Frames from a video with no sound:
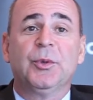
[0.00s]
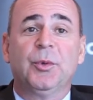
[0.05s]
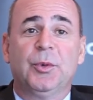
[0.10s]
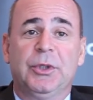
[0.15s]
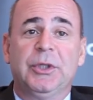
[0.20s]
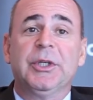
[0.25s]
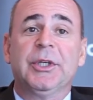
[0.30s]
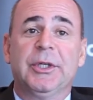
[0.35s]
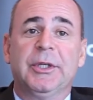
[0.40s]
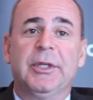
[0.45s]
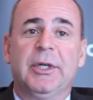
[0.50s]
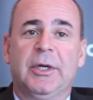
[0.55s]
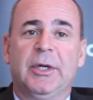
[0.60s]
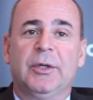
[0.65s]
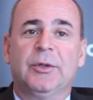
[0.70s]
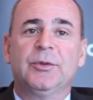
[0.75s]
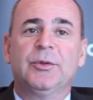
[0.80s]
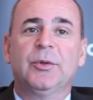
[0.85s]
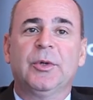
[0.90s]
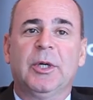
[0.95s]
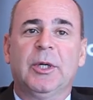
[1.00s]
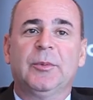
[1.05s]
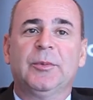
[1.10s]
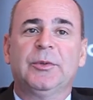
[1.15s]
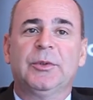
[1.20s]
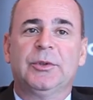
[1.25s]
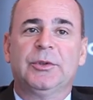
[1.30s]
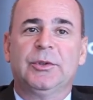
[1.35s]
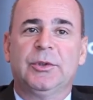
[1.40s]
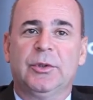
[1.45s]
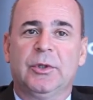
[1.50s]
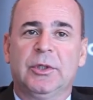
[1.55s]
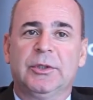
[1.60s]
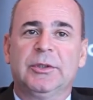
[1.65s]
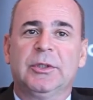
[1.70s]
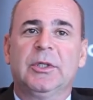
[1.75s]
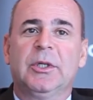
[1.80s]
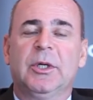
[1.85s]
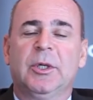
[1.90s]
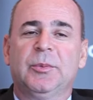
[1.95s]
we are there to help the
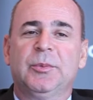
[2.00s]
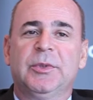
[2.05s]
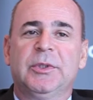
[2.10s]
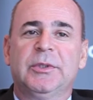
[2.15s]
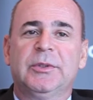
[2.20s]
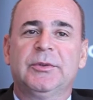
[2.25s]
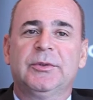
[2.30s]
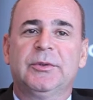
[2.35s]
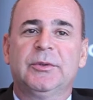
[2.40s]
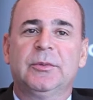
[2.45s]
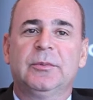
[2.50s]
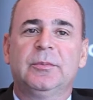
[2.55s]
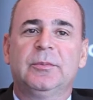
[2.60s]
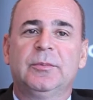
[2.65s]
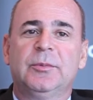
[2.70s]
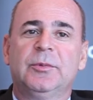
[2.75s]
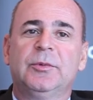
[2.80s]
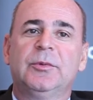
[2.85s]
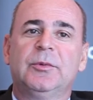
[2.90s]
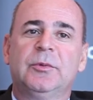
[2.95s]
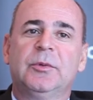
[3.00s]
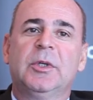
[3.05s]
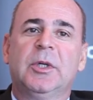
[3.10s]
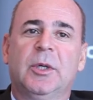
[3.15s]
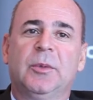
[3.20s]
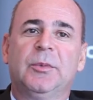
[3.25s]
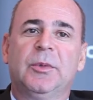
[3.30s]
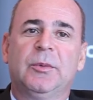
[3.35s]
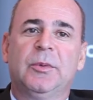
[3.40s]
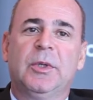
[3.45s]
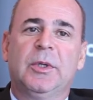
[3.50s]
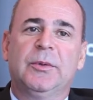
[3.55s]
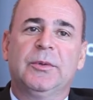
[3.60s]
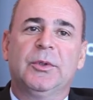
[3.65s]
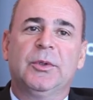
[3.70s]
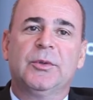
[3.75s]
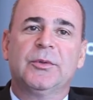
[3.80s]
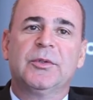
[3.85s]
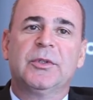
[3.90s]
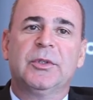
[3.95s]
Georgia companies to come around
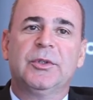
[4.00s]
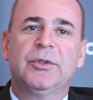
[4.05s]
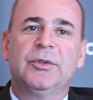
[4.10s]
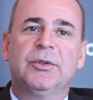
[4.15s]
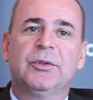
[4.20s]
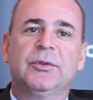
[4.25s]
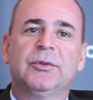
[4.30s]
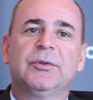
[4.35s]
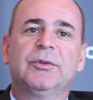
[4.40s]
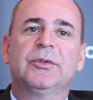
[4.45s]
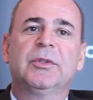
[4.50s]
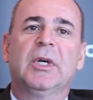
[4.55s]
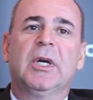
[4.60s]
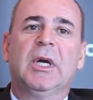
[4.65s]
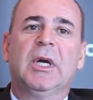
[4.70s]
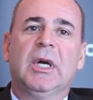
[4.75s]
those issues,